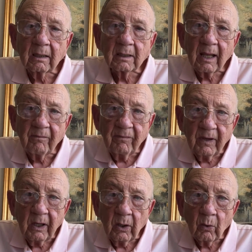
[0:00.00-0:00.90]
that
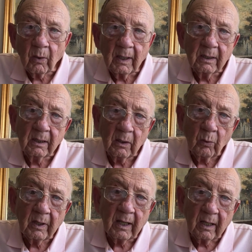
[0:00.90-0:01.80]
video I did
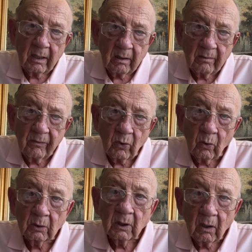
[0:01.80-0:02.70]
with that interview
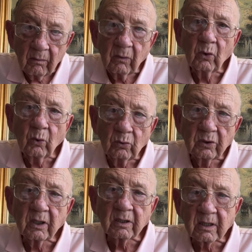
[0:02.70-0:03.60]
of Lou
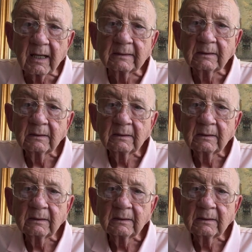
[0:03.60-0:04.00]
Ziskin.